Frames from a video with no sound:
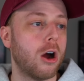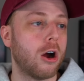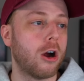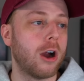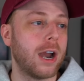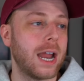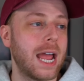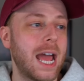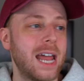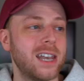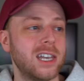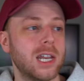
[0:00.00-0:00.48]
All
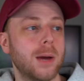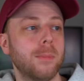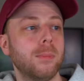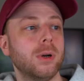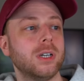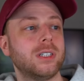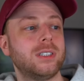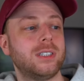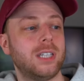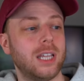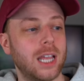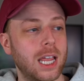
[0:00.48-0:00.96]
right, at number
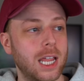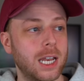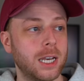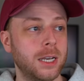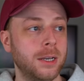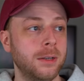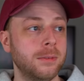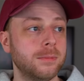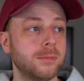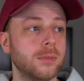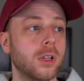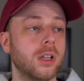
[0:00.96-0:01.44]

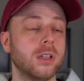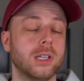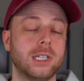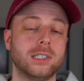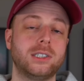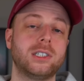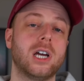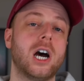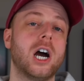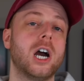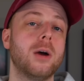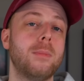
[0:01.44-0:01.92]
10,
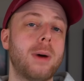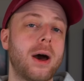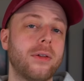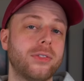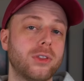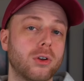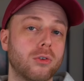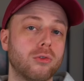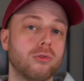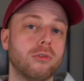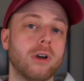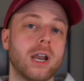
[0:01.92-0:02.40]
let's talk about
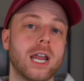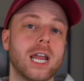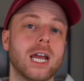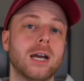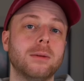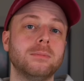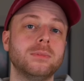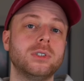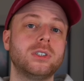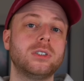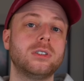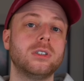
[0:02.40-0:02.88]
the
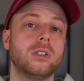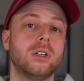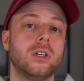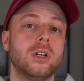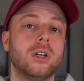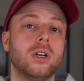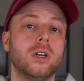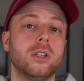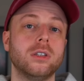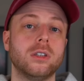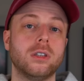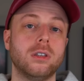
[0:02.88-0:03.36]
Rams
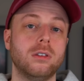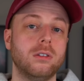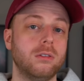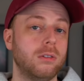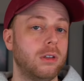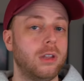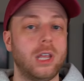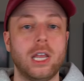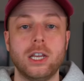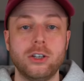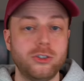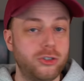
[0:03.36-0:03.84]

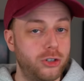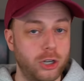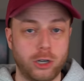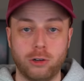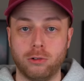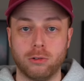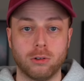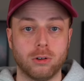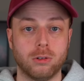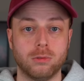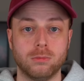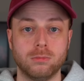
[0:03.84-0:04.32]
in
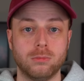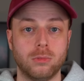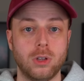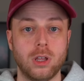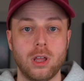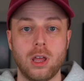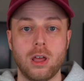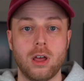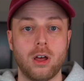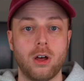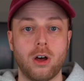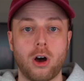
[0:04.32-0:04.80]
general.
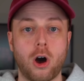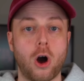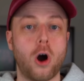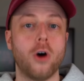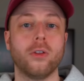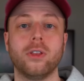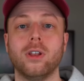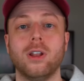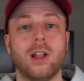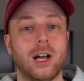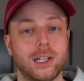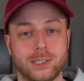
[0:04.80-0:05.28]
All
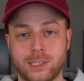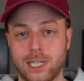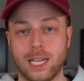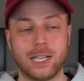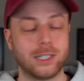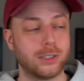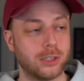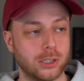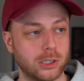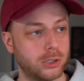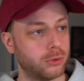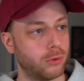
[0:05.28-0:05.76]
the Los
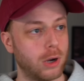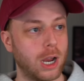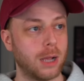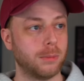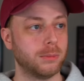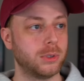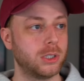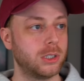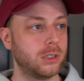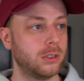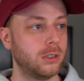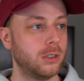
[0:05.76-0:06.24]
Angeles
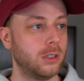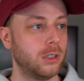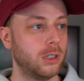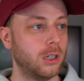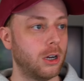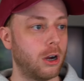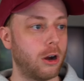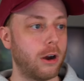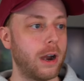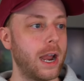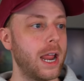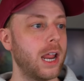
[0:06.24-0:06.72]
Rams.
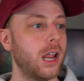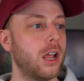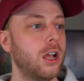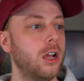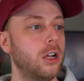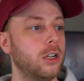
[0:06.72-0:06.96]
All right,